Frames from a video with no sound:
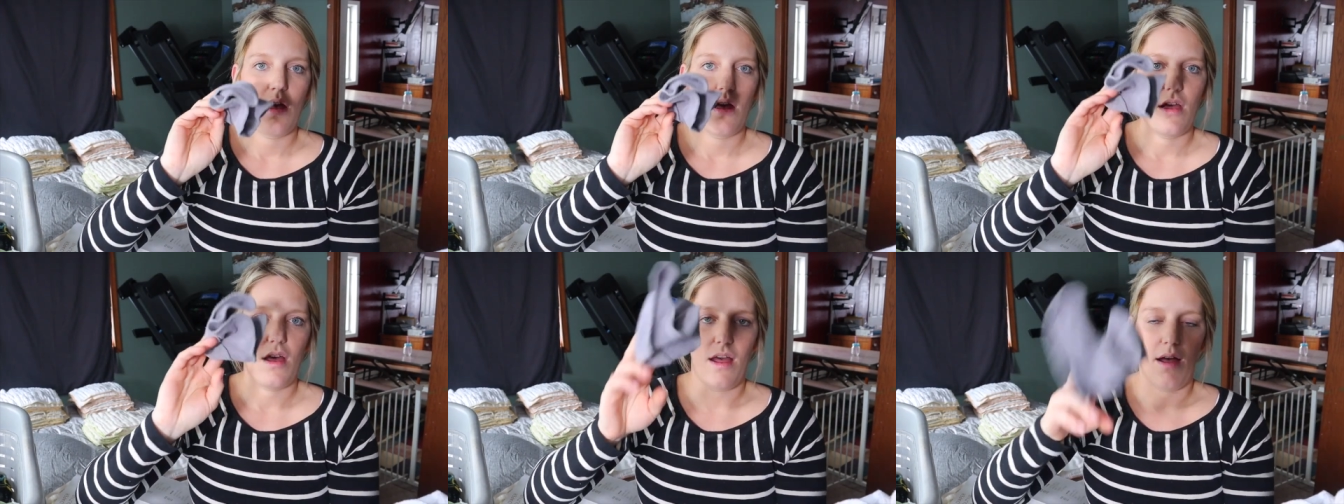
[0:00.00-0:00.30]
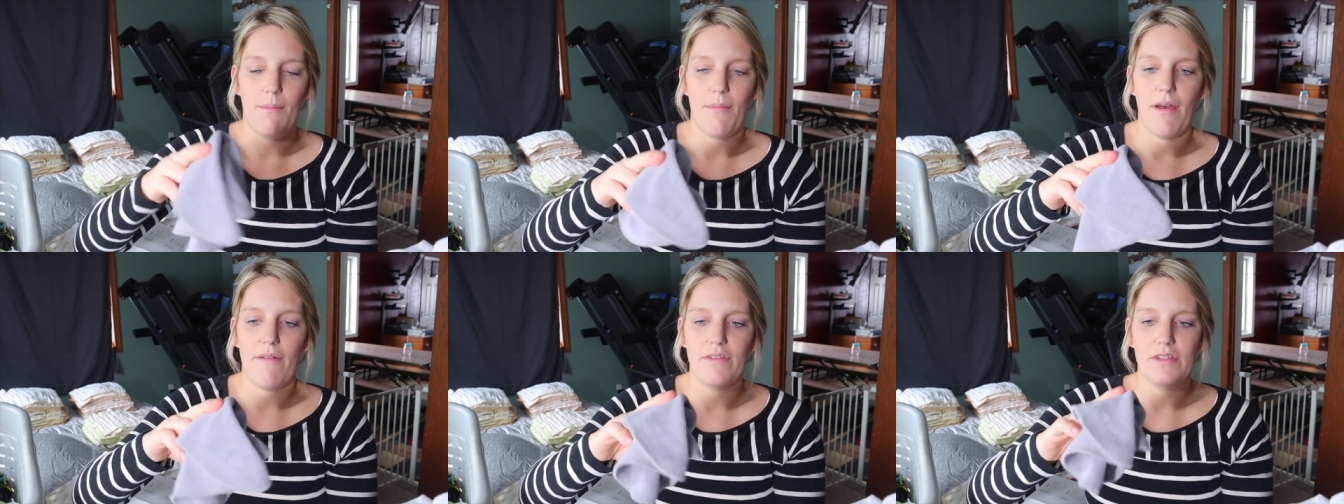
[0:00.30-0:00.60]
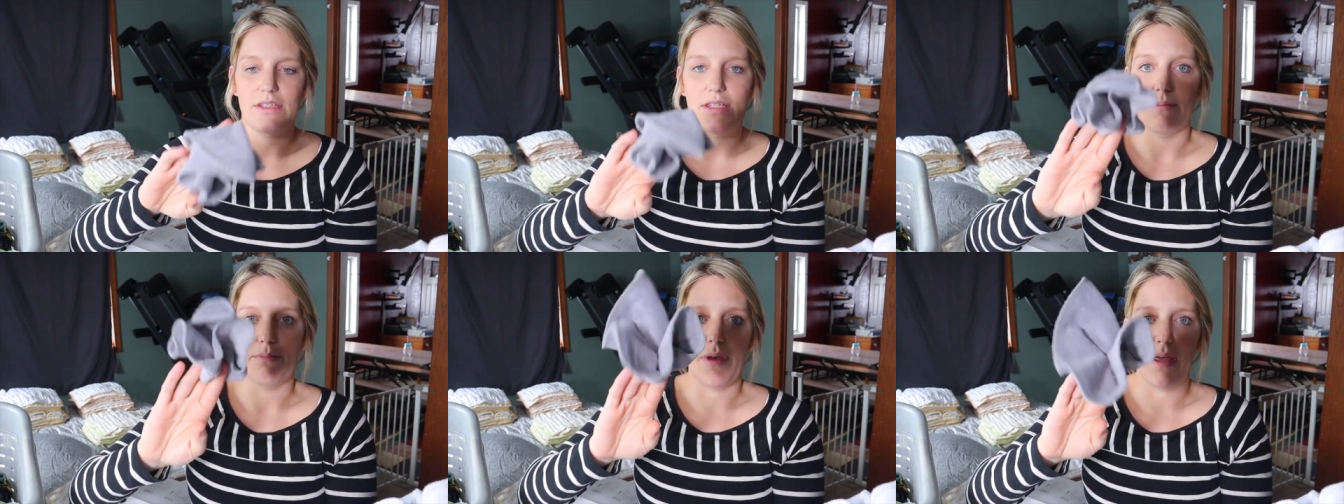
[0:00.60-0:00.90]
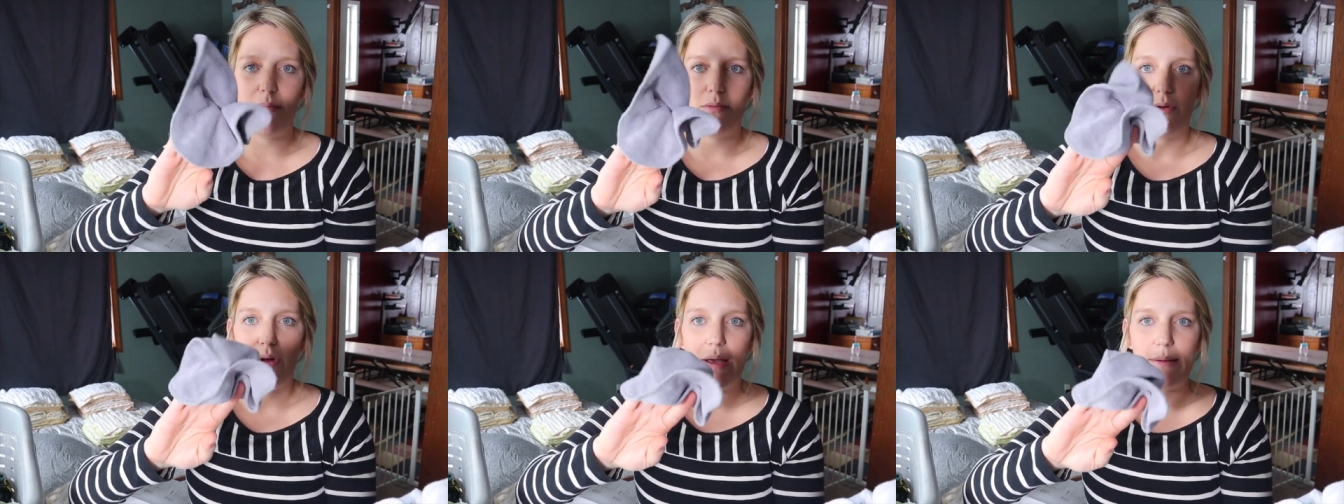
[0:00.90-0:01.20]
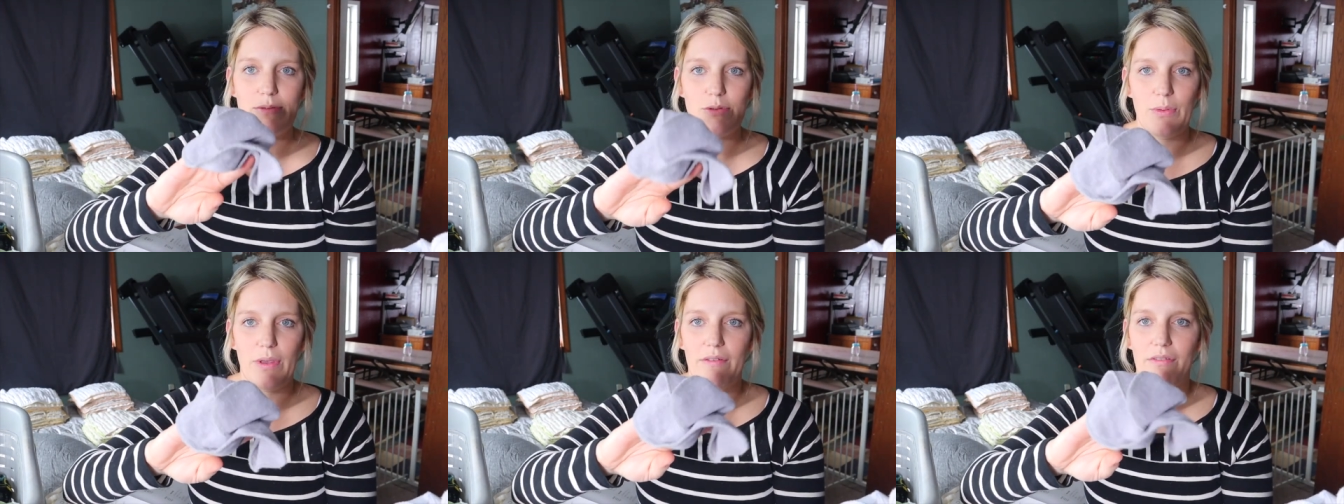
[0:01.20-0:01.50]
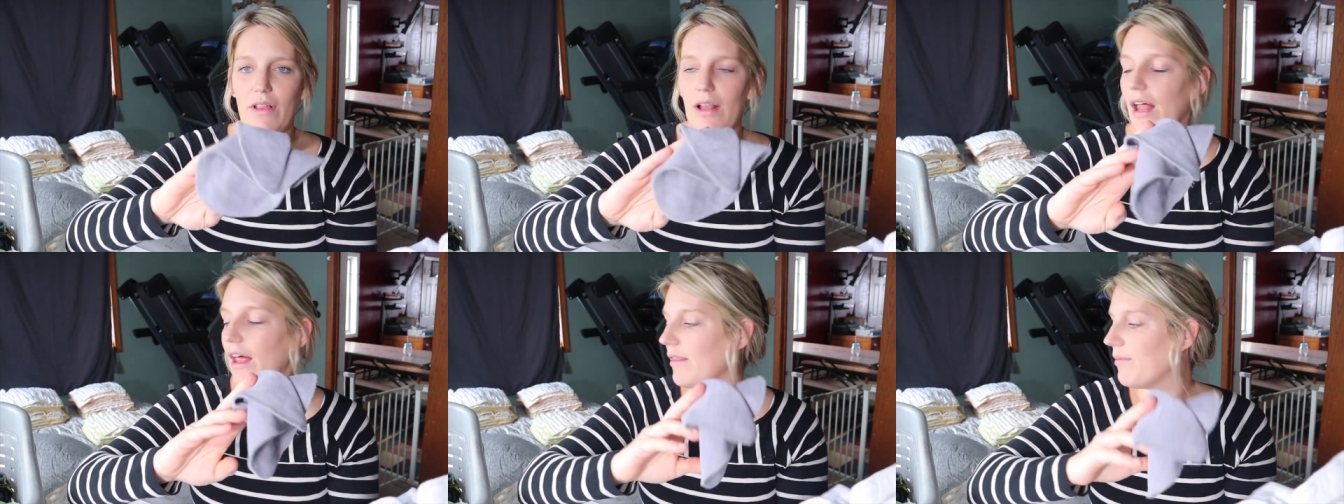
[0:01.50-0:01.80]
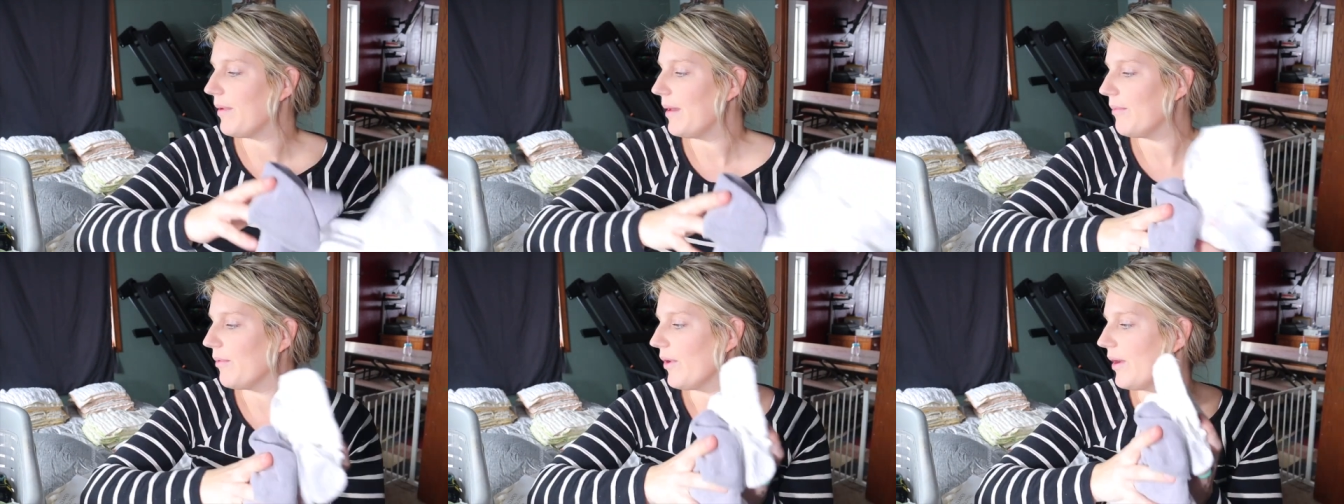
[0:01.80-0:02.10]
um, obviously baby wipes. We have cloth
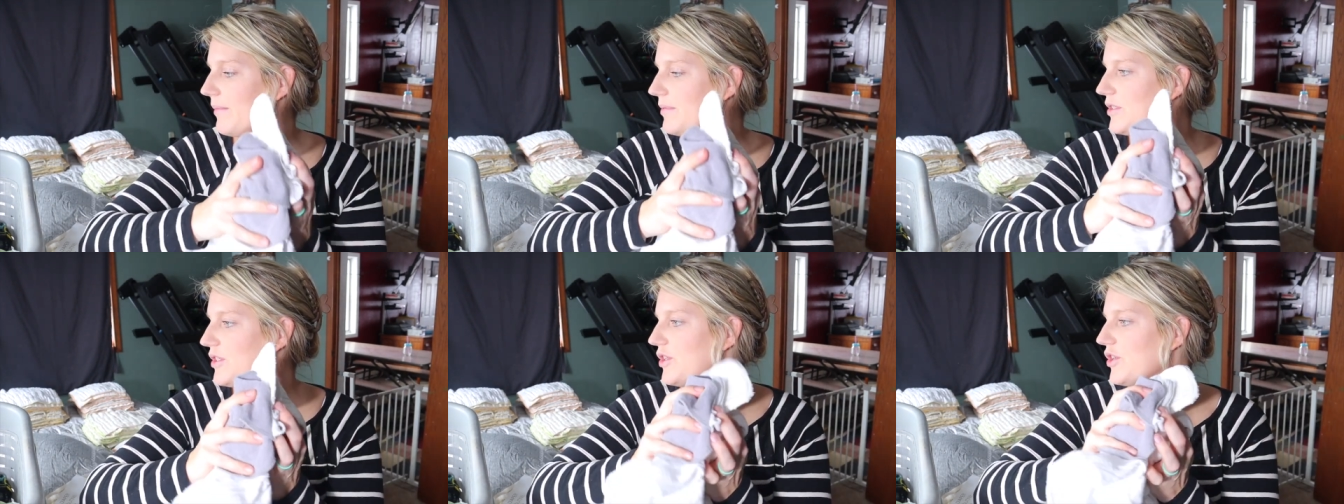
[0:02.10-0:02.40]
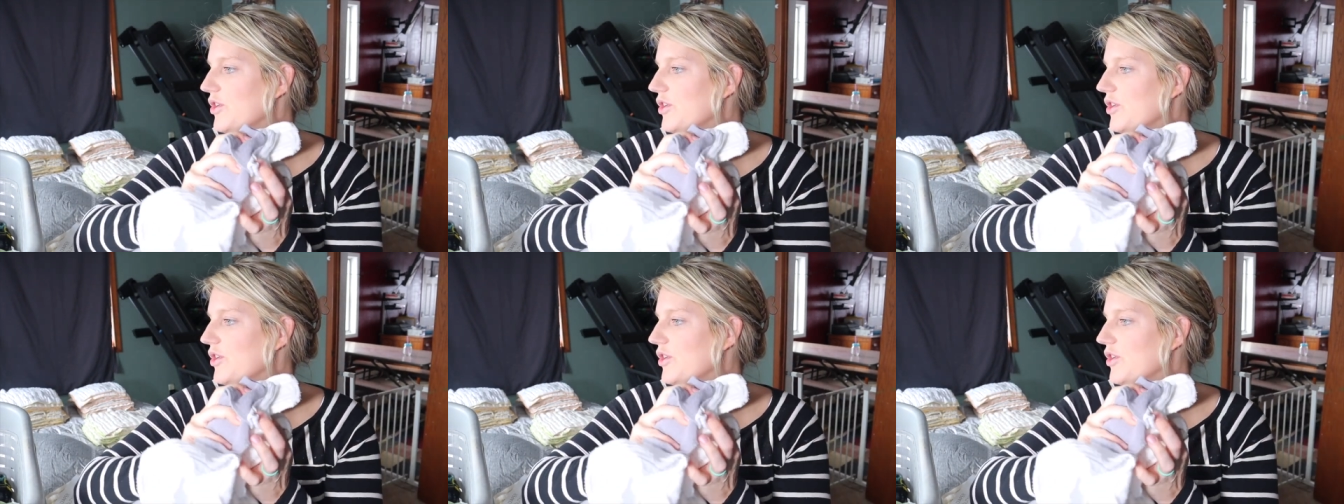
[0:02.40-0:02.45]
baby wipes